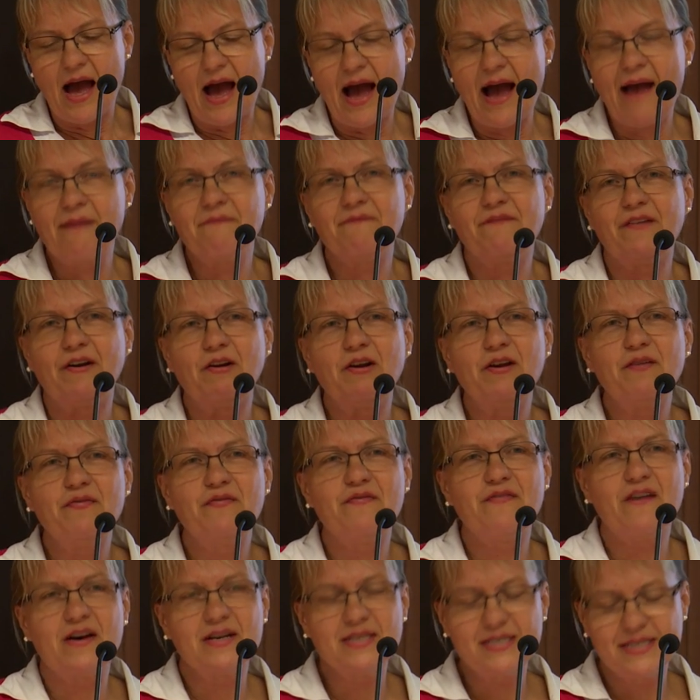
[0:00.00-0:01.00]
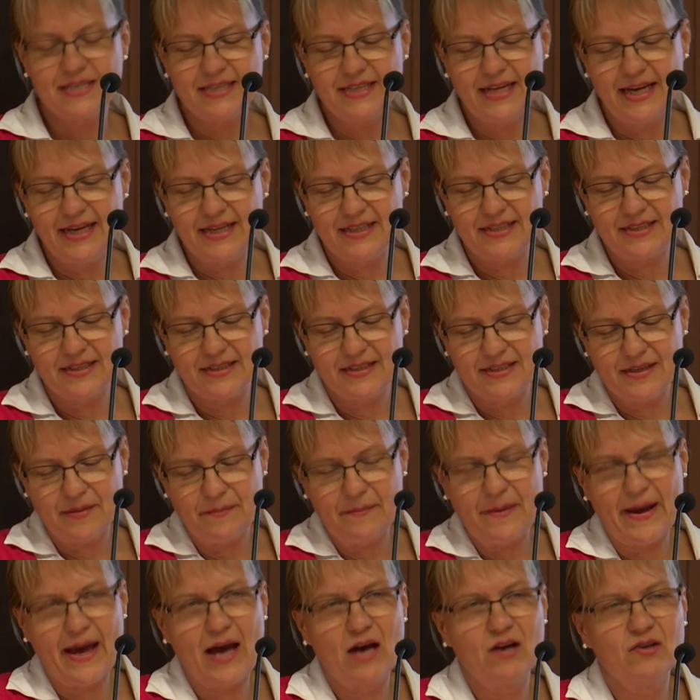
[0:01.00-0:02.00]
I'm very fascinated
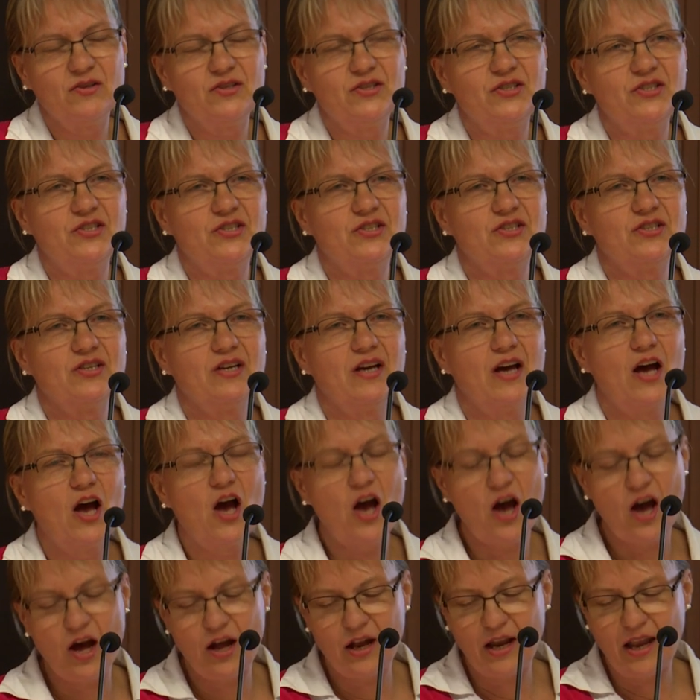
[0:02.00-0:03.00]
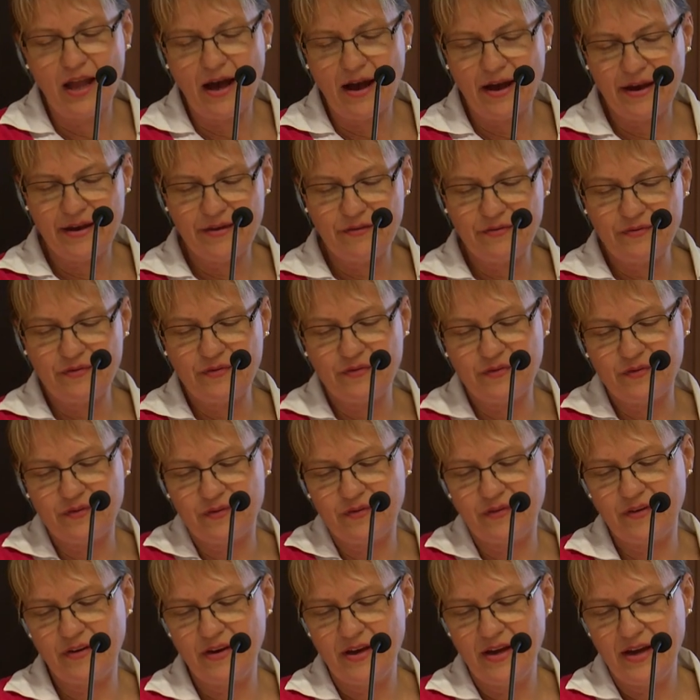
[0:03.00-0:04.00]
about her
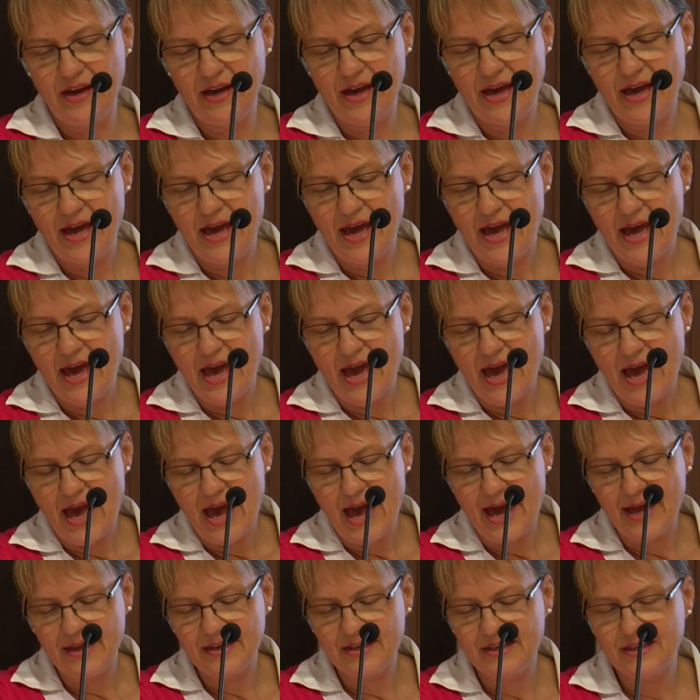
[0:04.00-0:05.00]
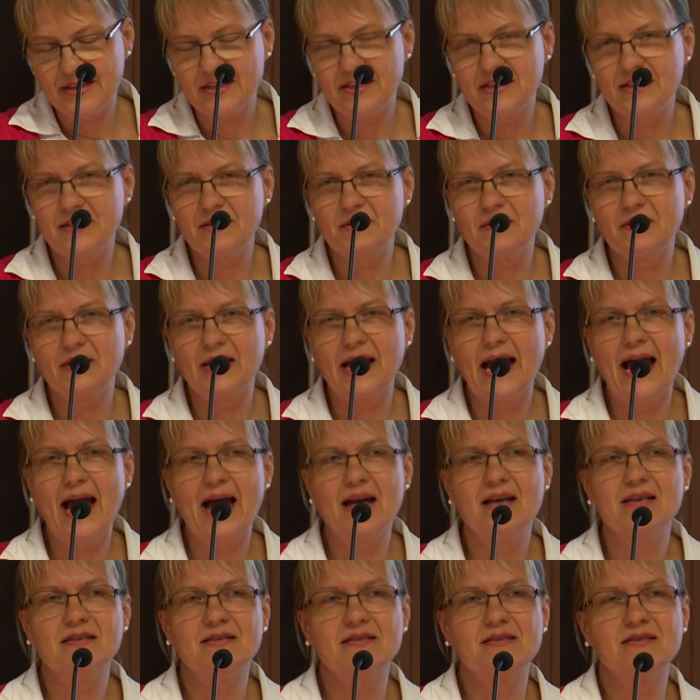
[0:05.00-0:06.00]
life, and it
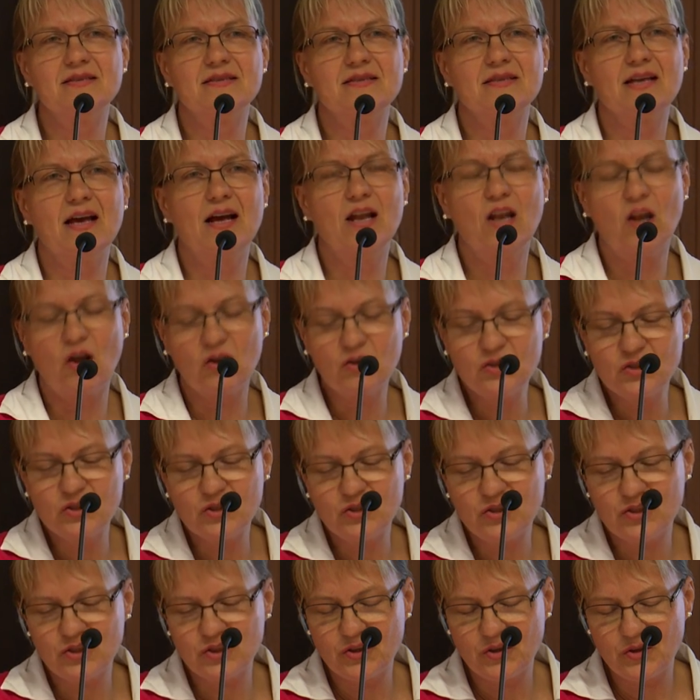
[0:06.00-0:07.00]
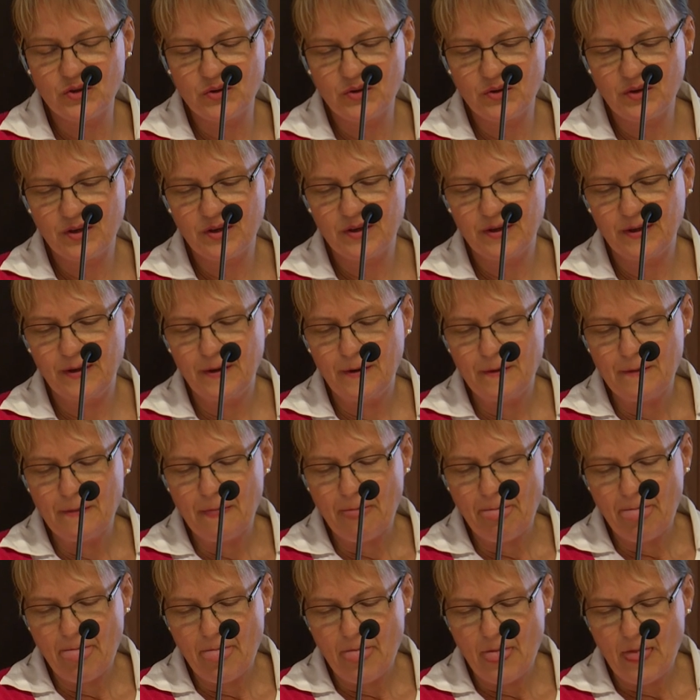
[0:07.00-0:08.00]
has a lot to do
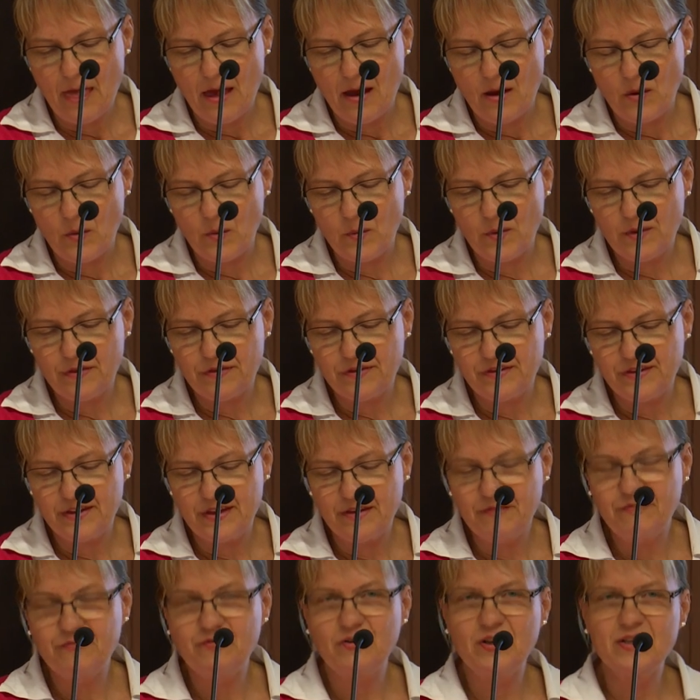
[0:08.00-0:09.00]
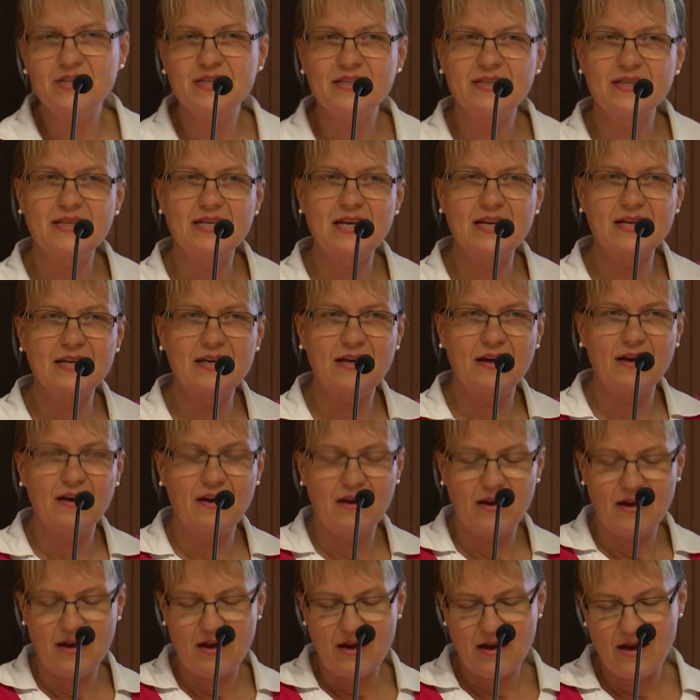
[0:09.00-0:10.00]
with different
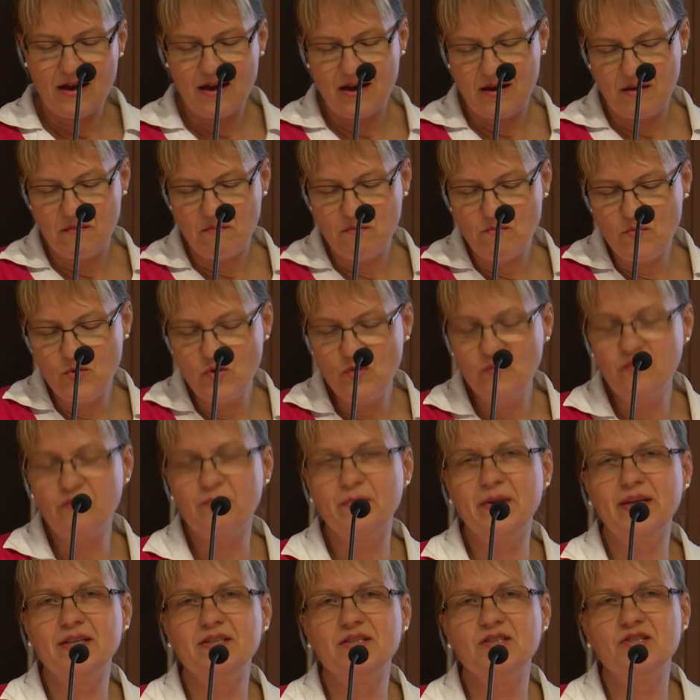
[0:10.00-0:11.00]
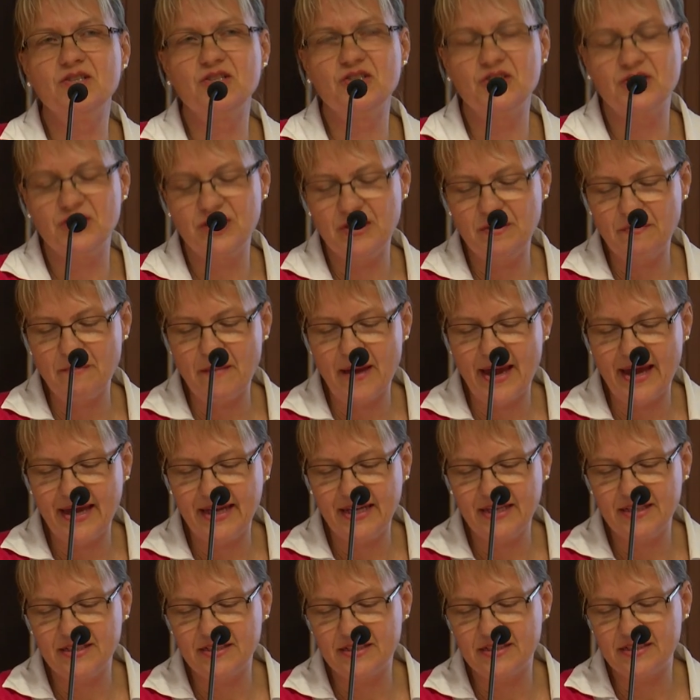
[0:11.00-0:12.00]
uh, movements she
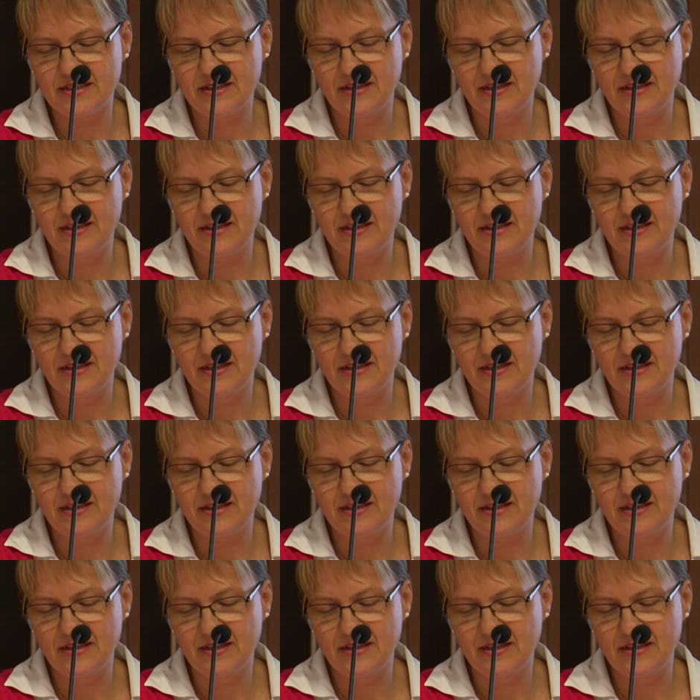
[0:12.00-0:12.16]
made